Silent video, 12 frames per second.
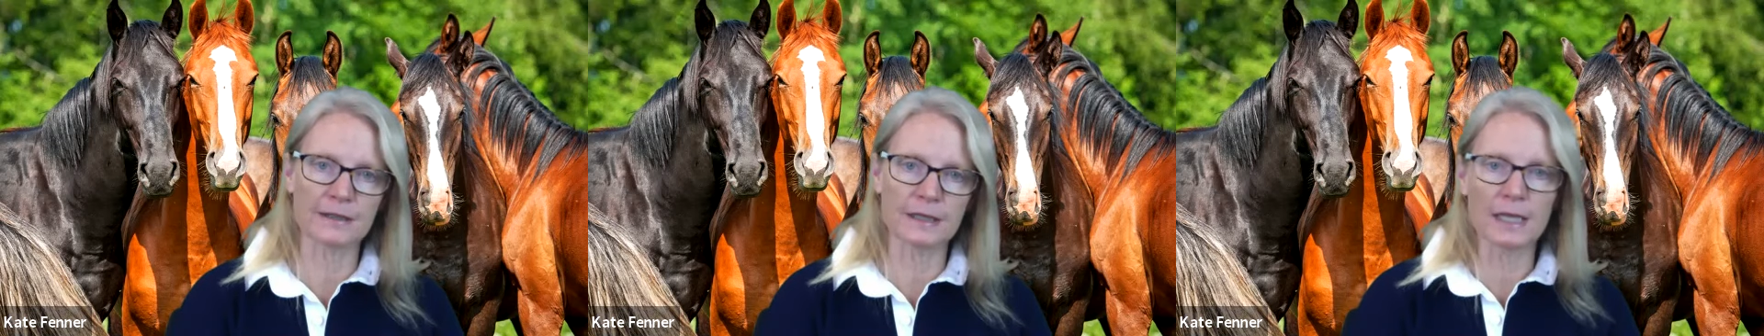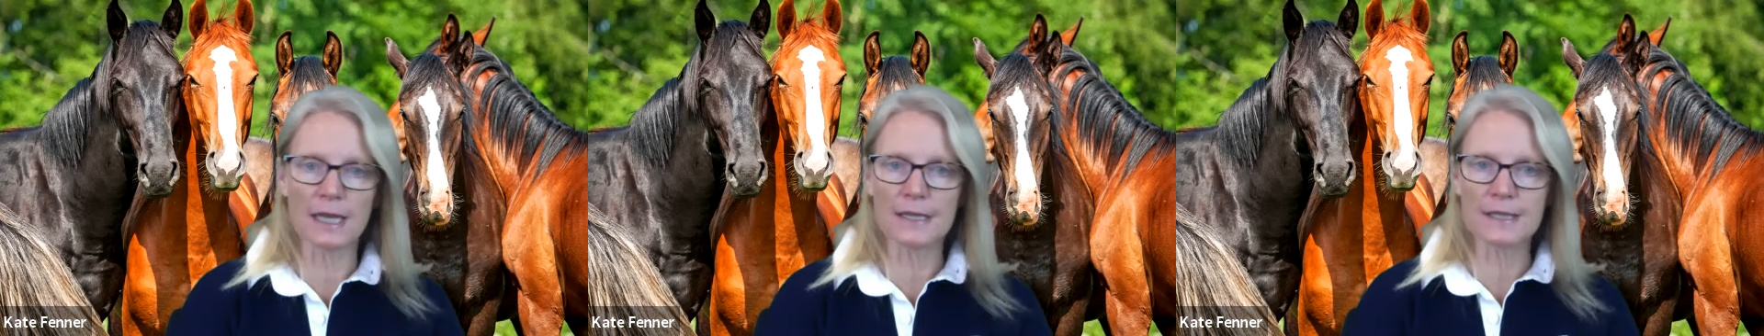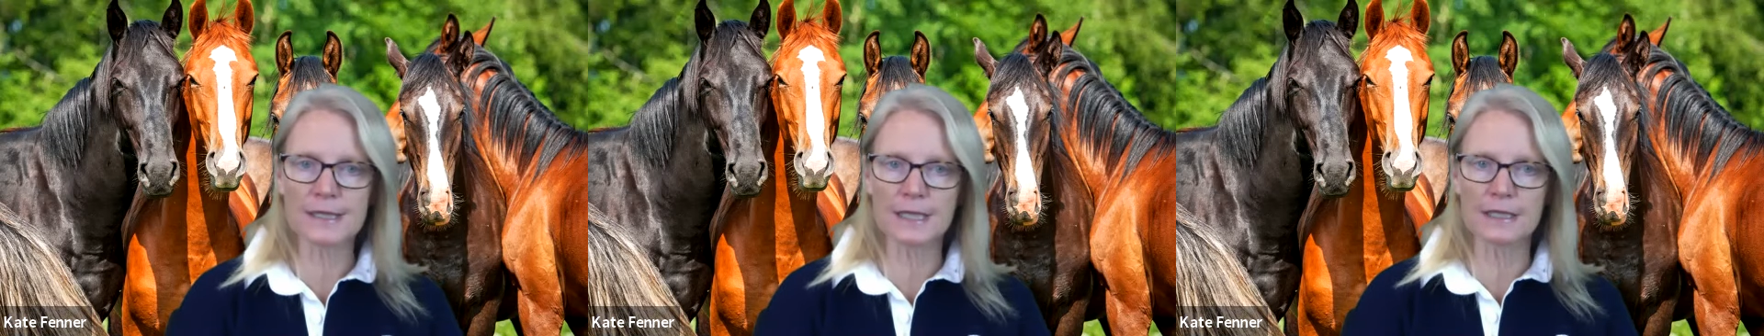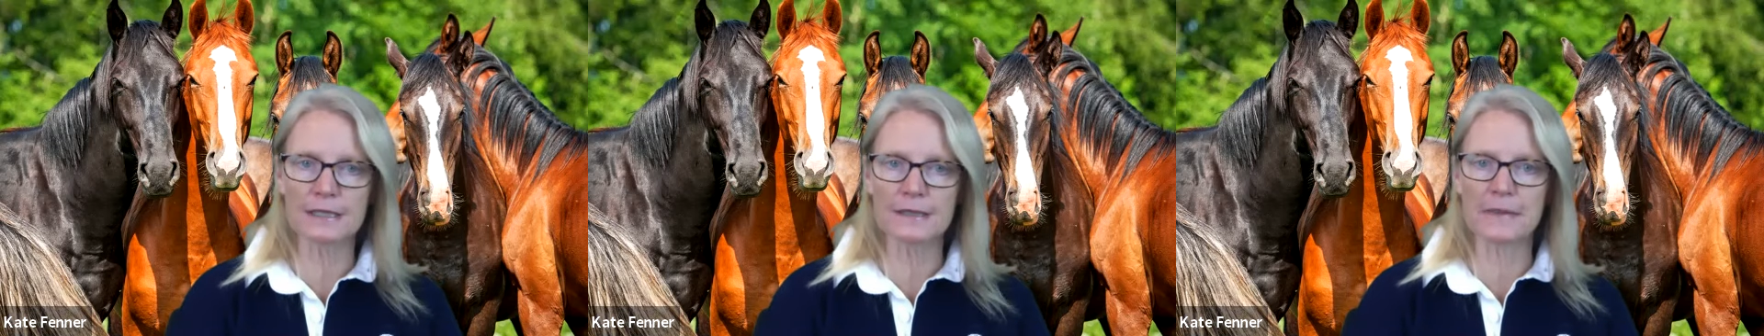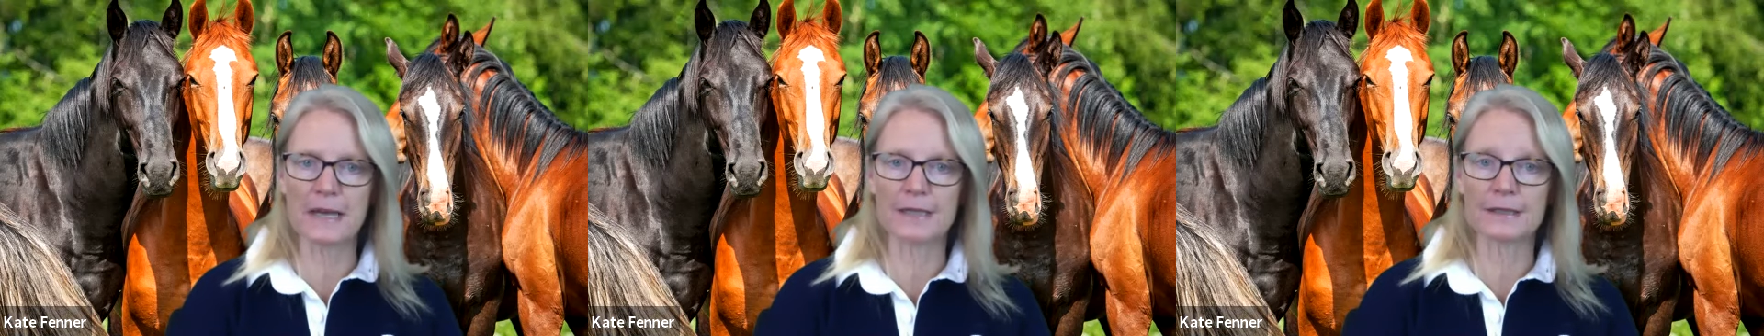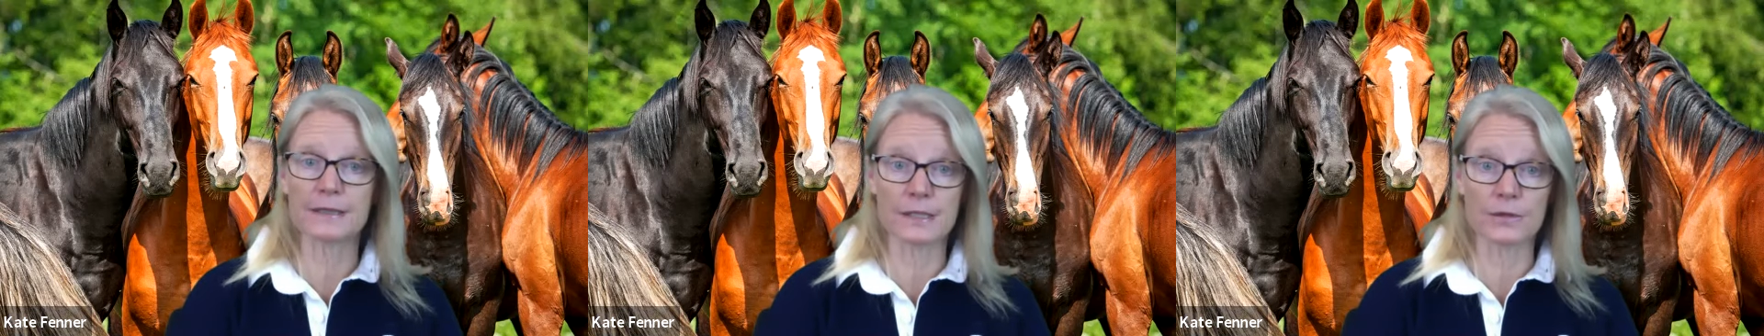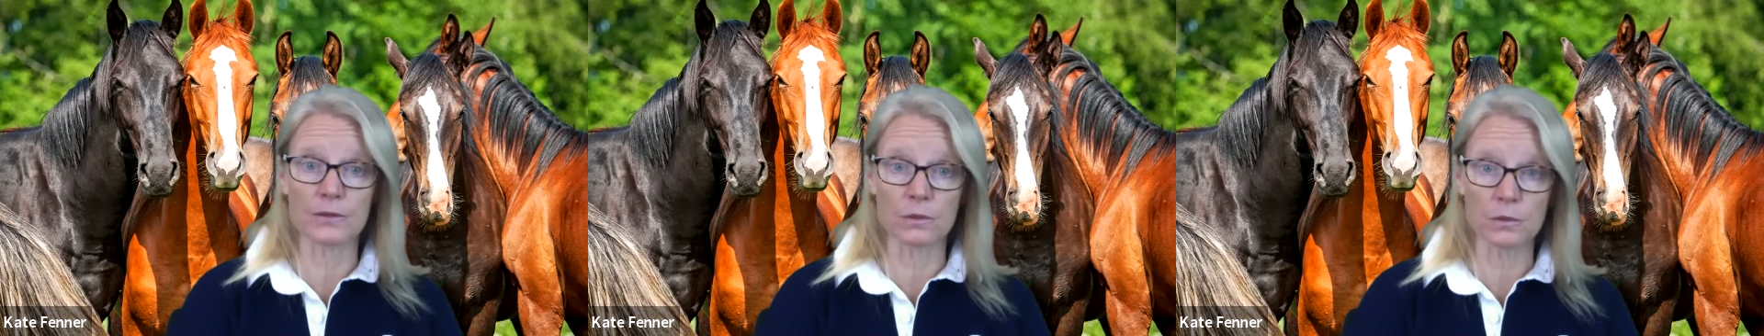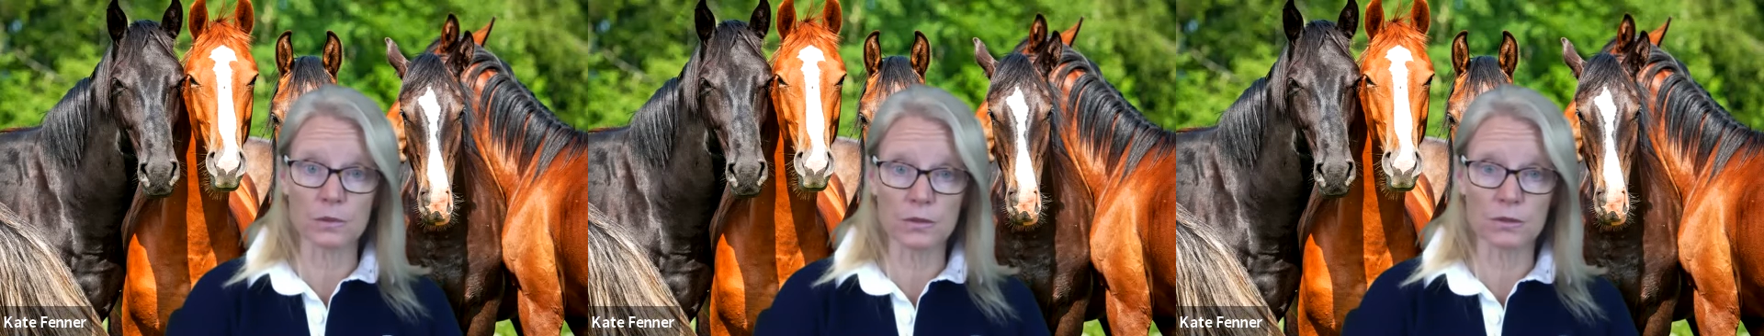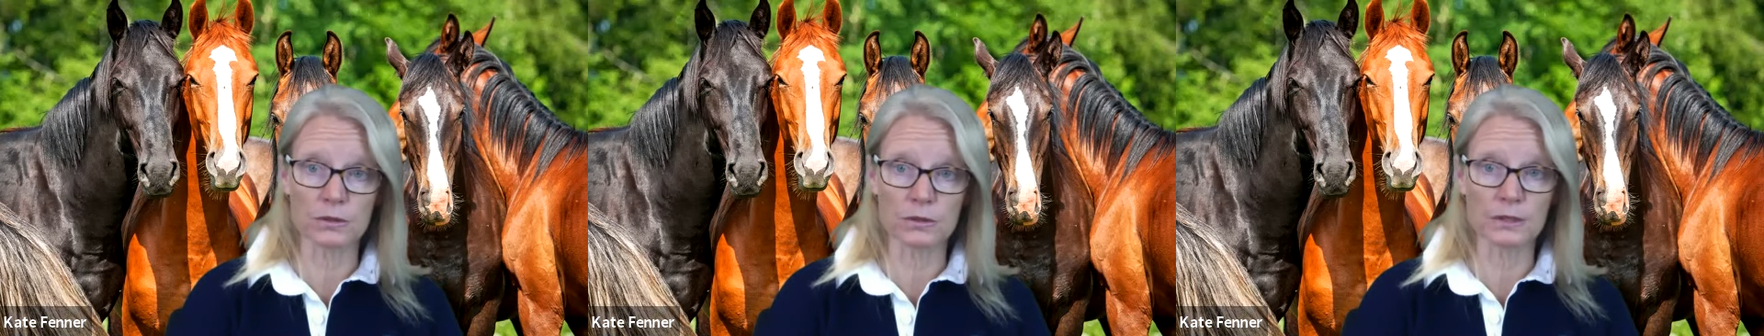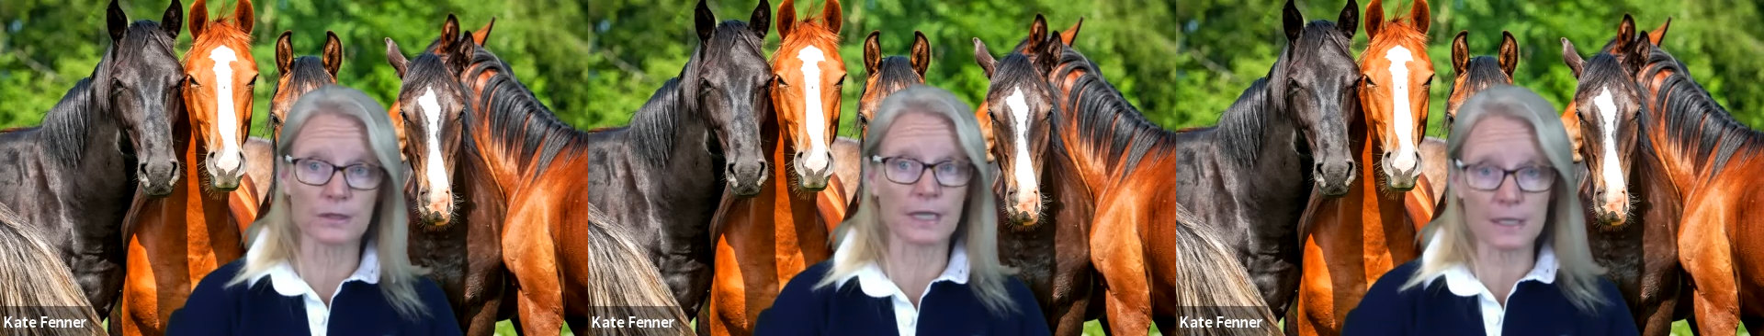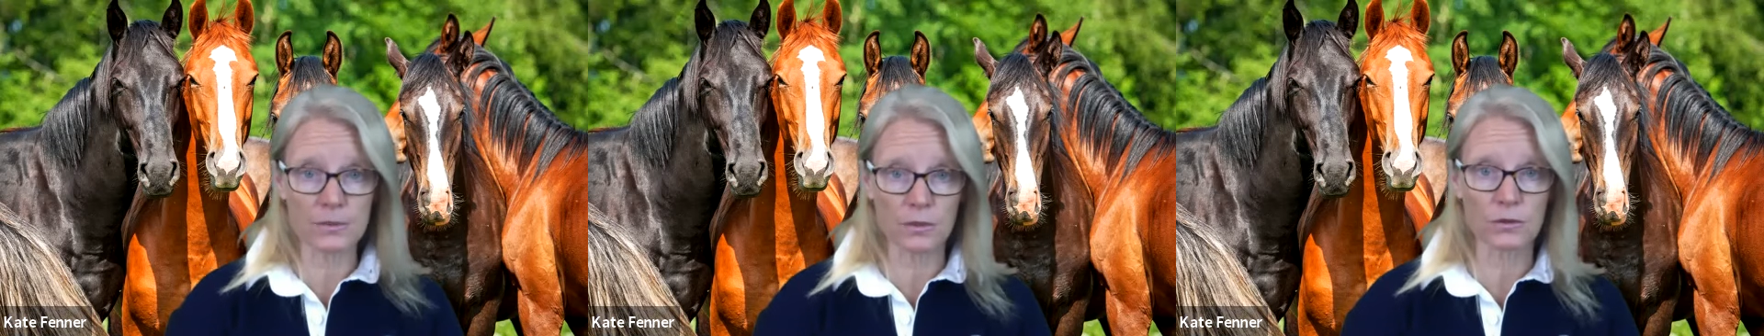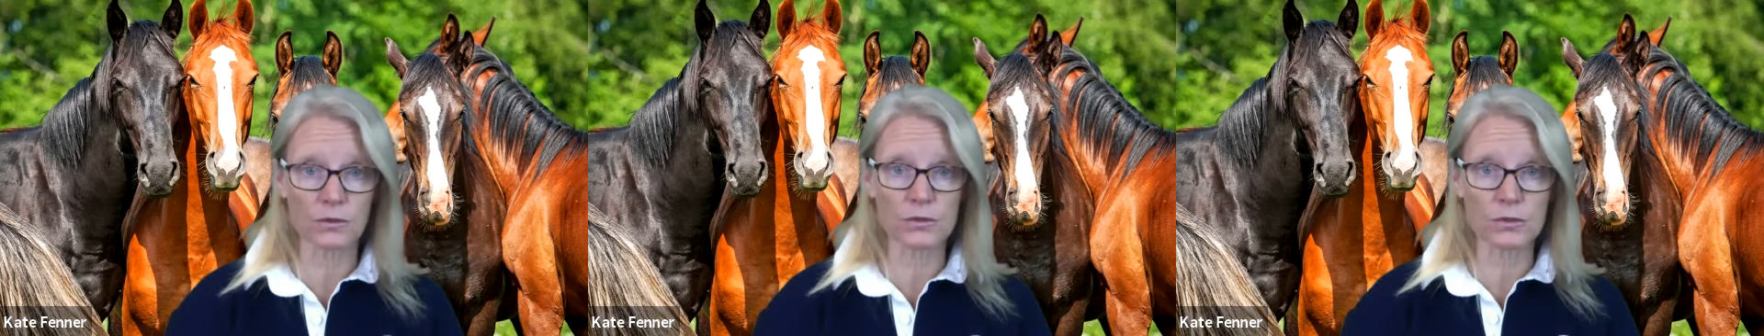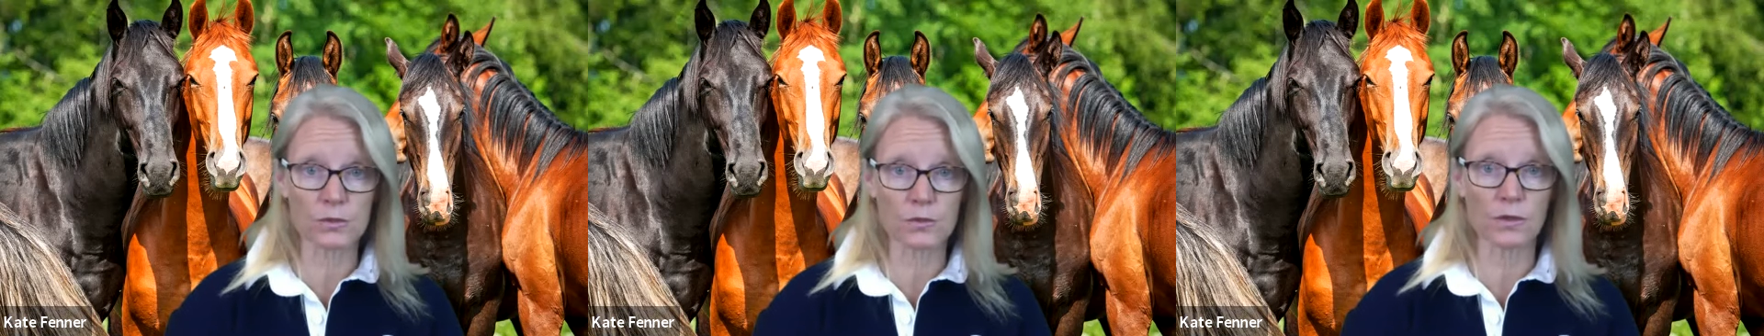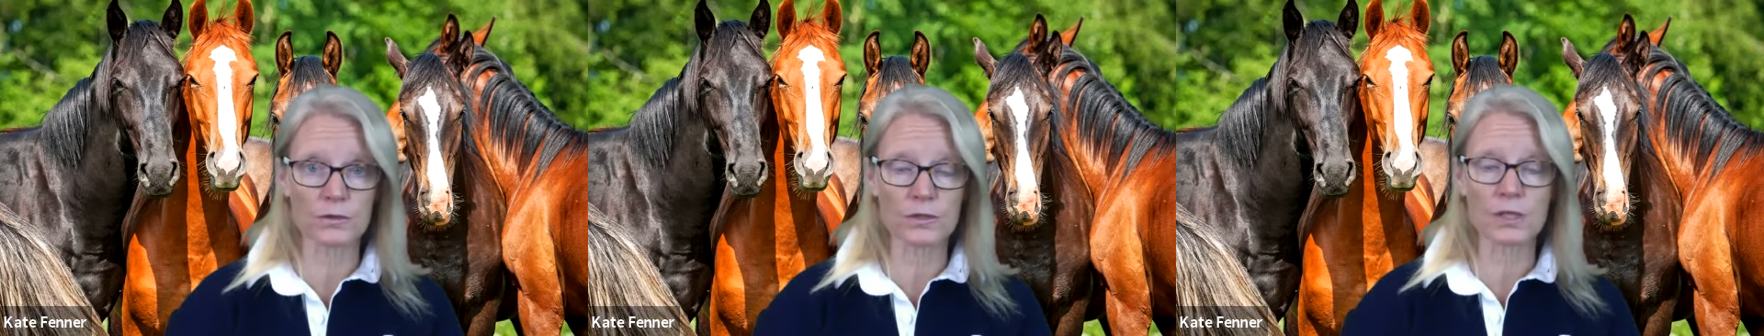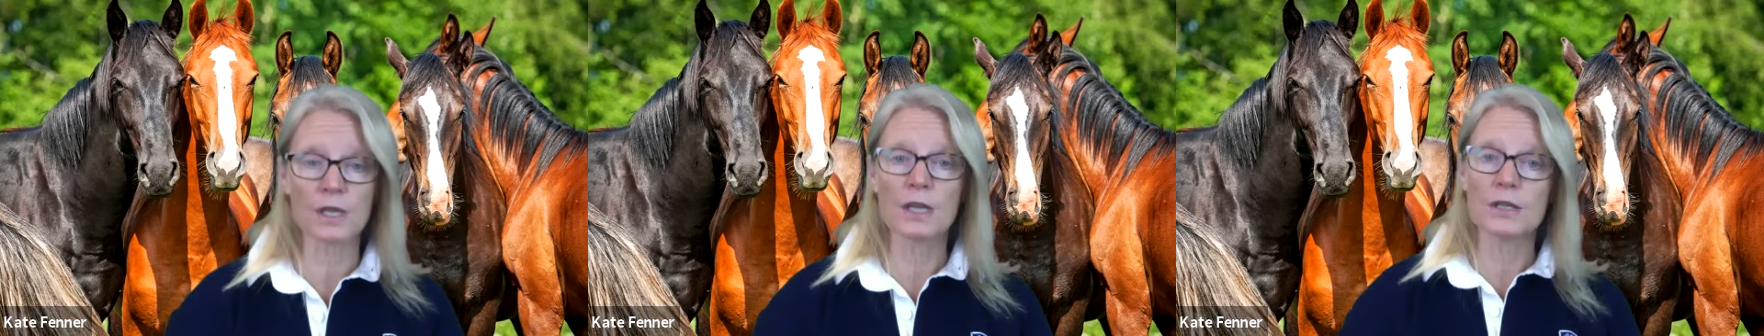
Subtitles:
The last thing in the pattern is the reward, and that's what the horse wants.